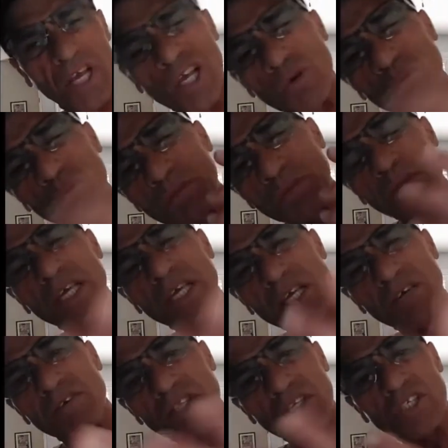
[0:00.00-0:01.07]
We've been
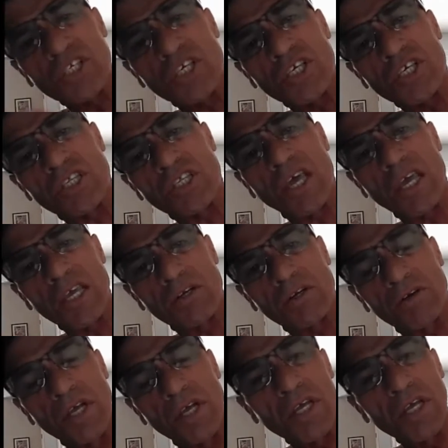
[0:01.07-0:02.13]
given this
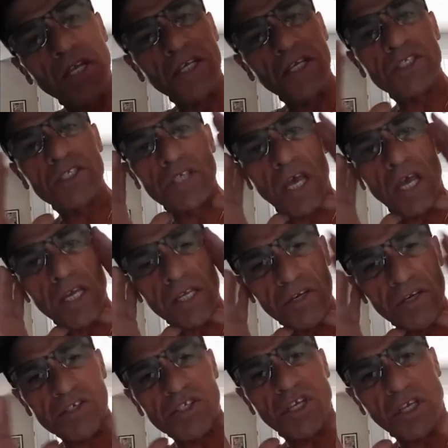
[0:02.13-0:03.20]
container, and inside here
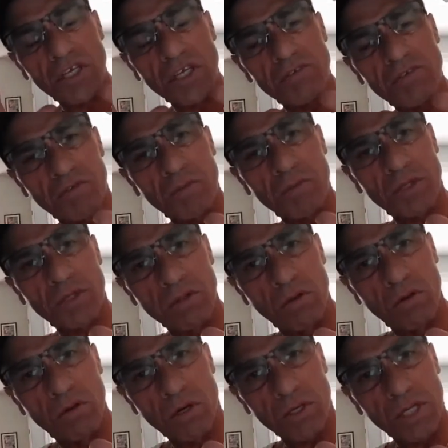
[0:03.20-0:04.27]
is a gift from the
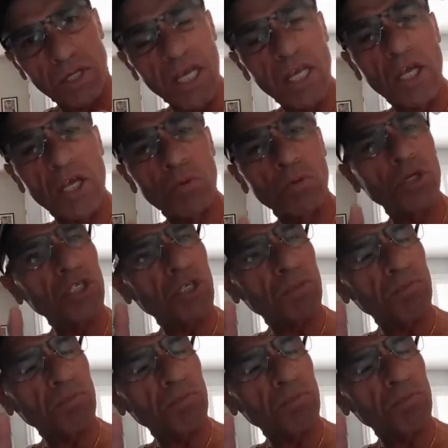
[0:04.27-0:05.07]
Lord, and we could